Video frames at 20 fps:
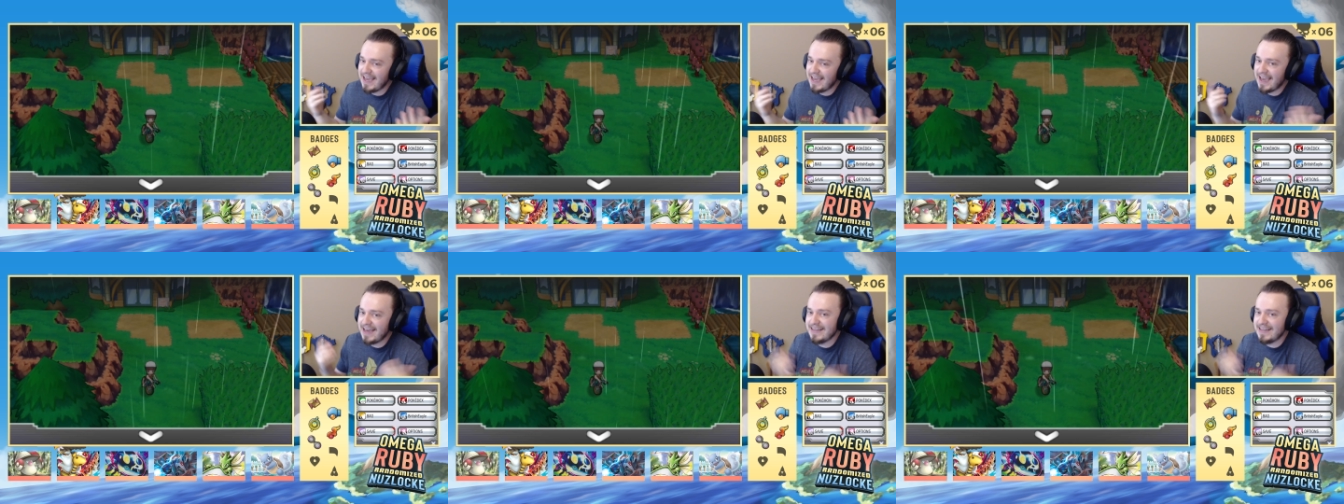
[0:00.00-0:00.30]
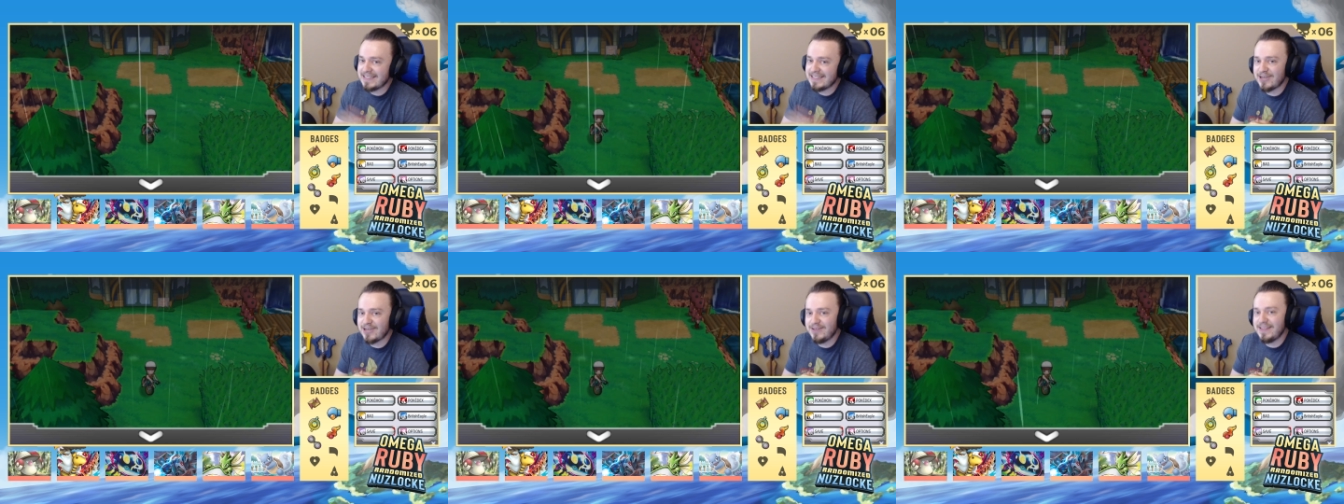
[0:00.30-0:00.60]
And
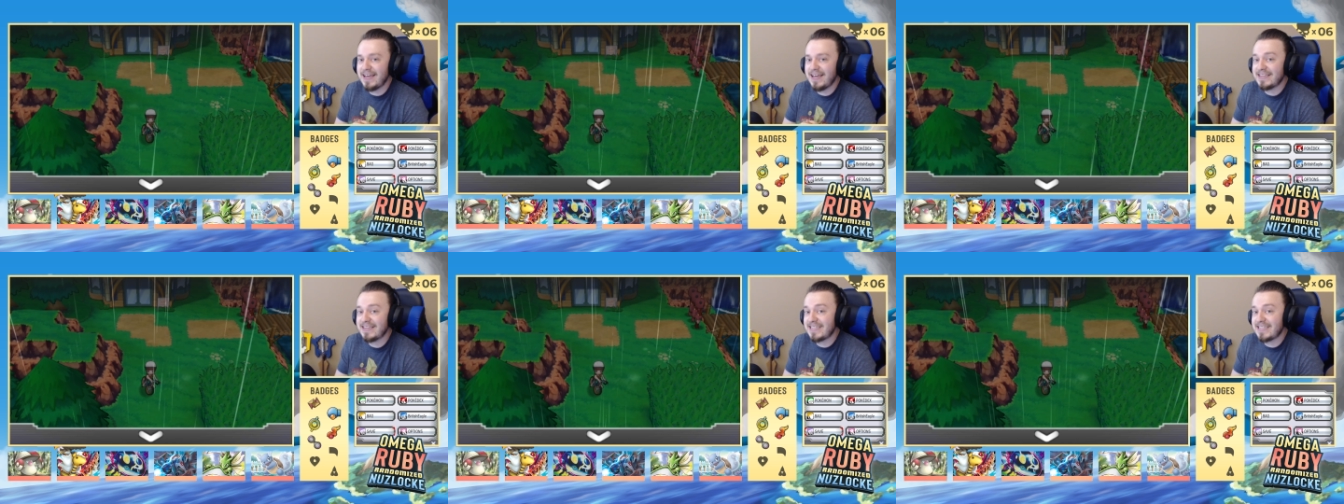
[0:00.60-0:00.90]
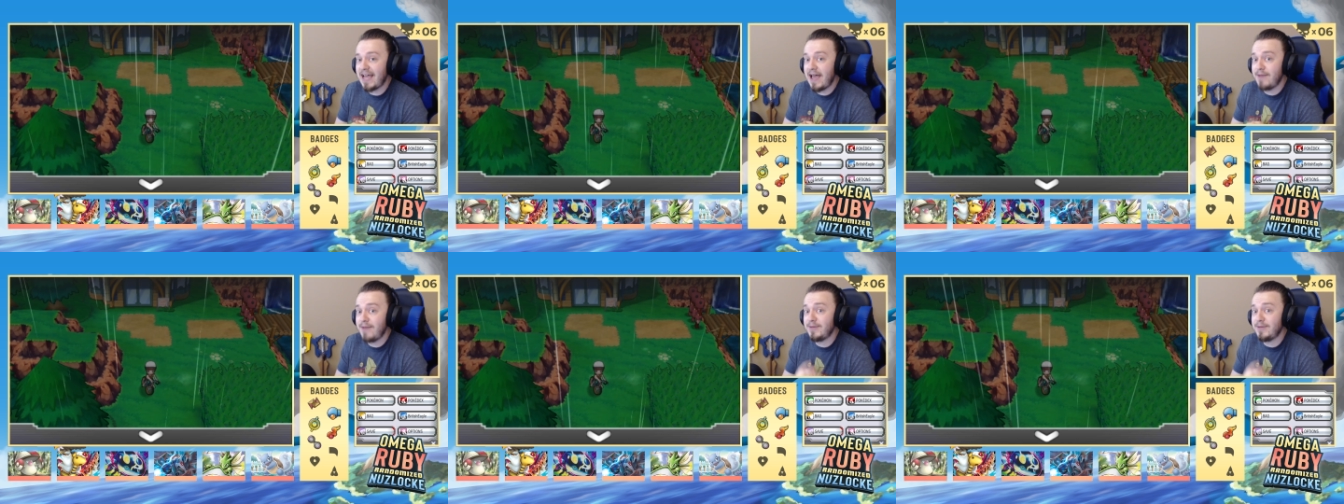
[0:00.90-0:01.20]
until next
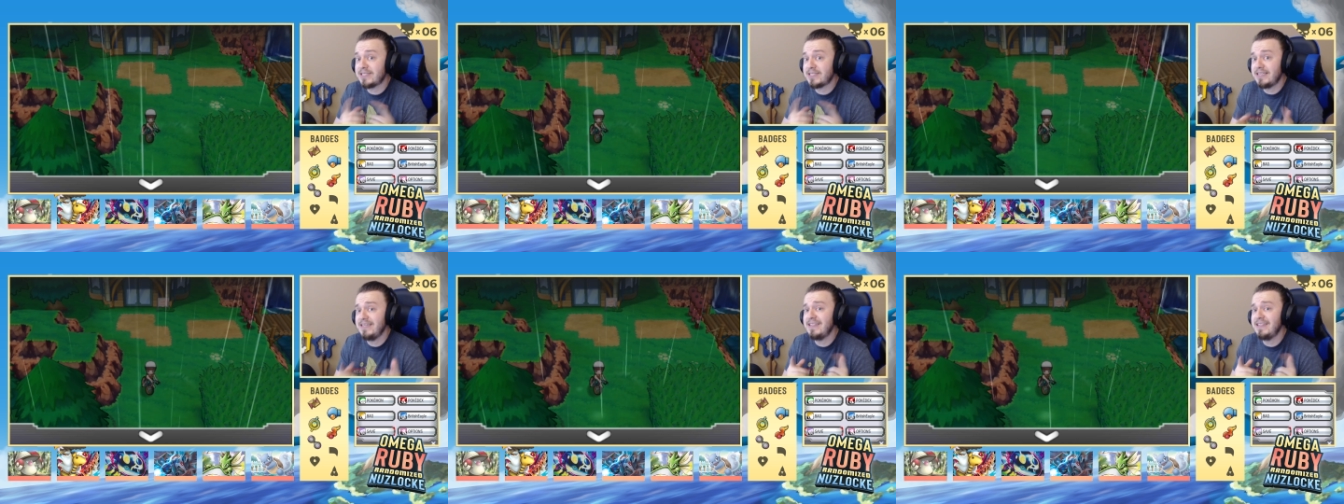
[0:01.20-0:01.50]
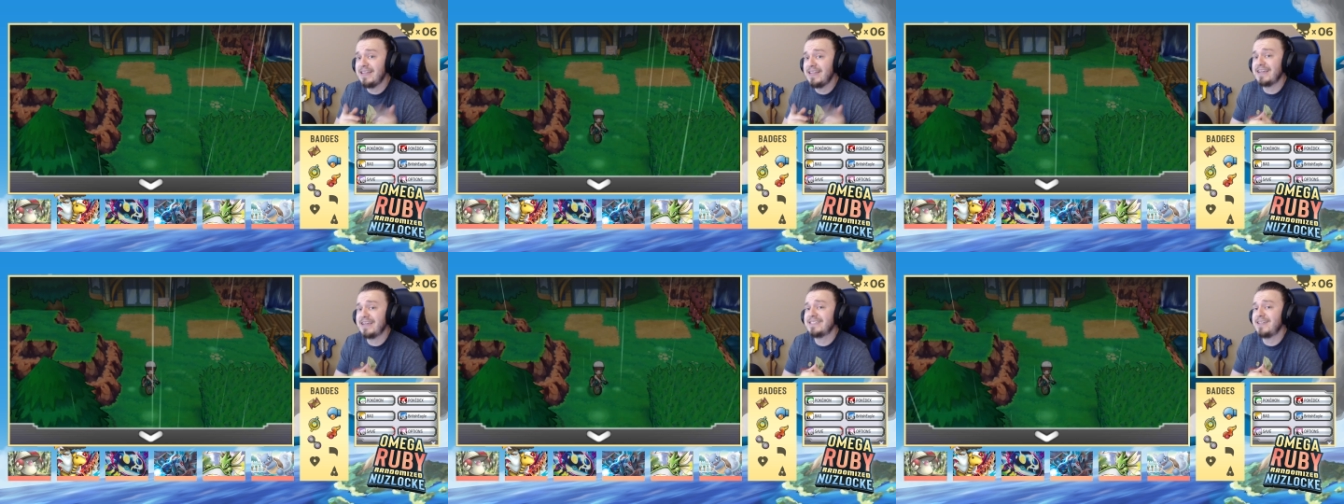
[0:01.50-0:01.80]
time, I'll see you in
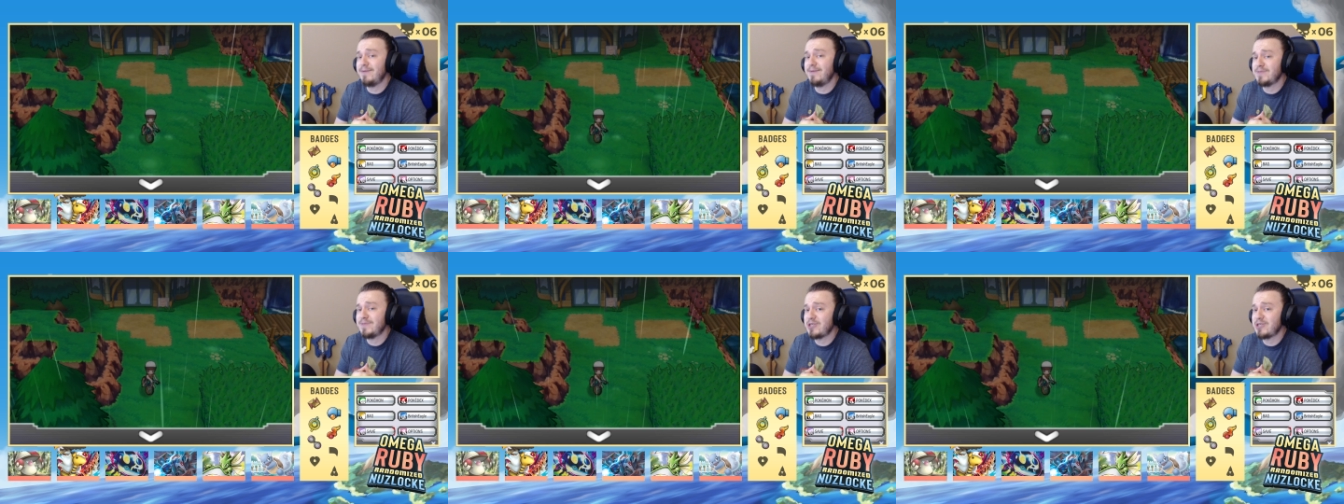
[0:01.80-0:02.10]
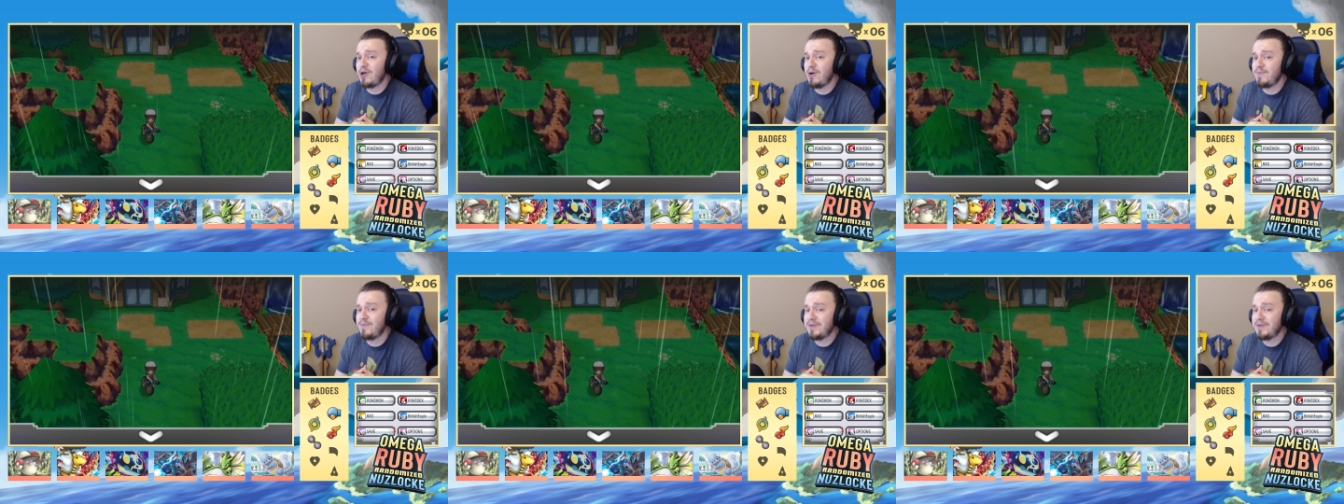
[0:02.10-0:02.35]
the next episode.